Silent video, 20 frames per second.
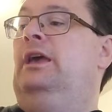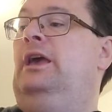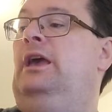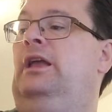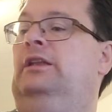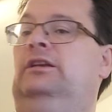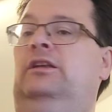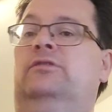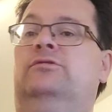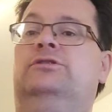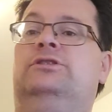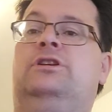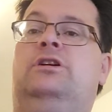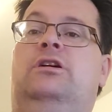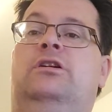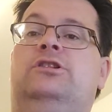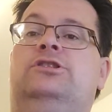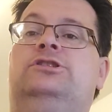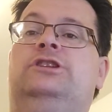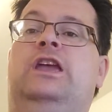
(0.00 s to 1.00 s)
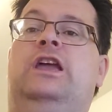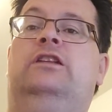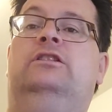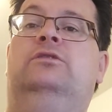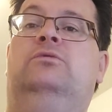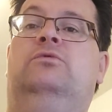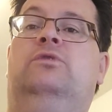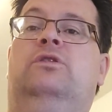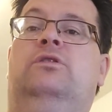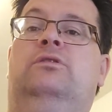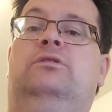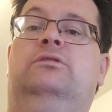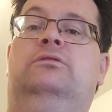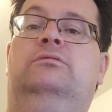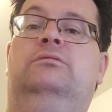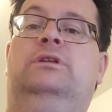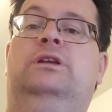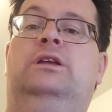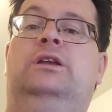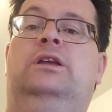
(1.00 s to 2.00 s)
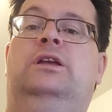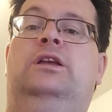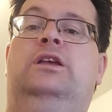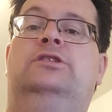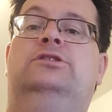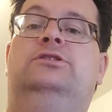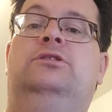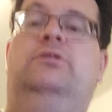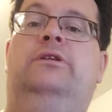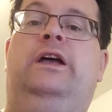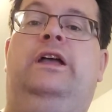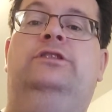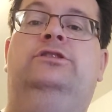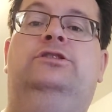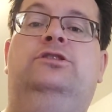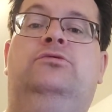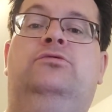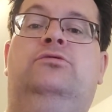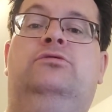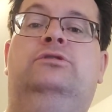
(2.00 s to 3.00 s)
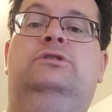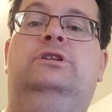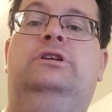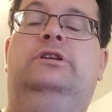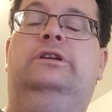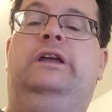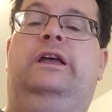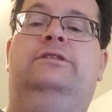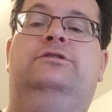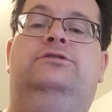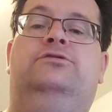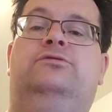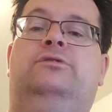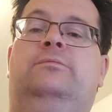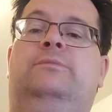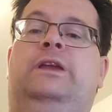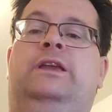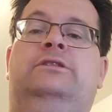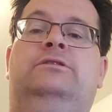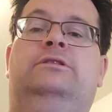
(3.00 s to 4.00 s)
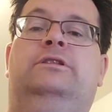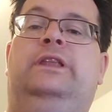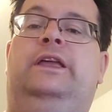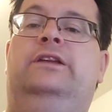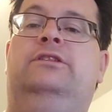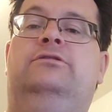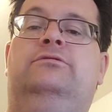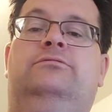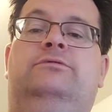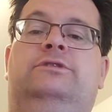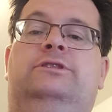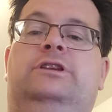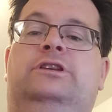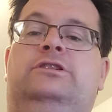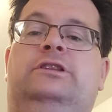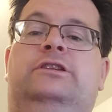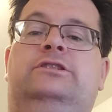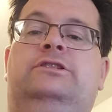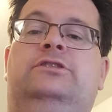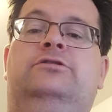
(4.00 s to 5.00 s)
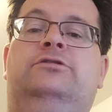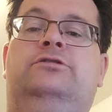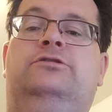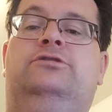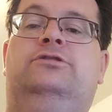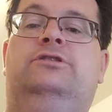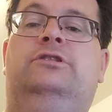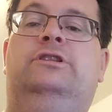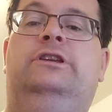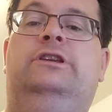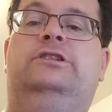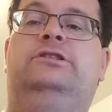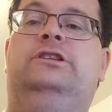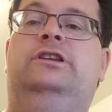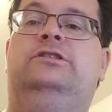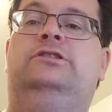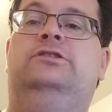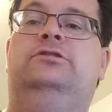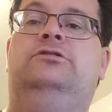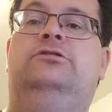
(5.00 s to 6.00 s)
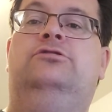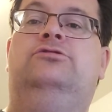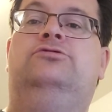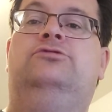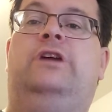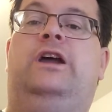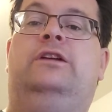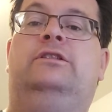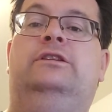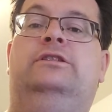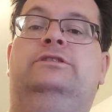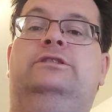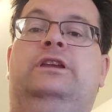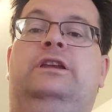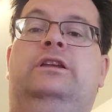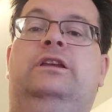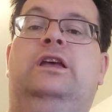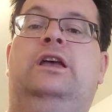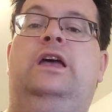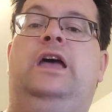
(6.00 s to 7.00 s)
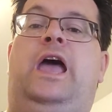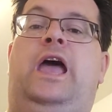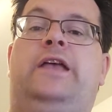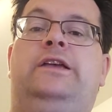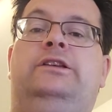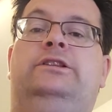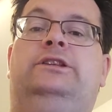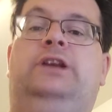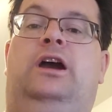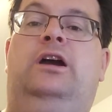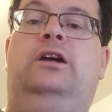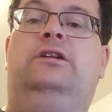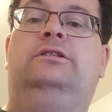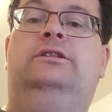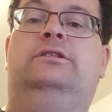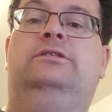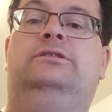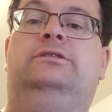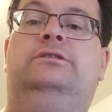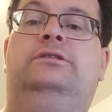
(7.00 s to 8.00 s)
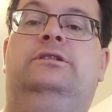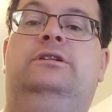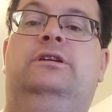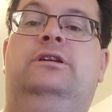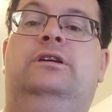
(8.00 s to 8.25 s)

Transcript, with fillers: and the other one's called Shaking the World. So we got dual, got I mean, like just listen to let's listen to the track listing. Out of Darkness,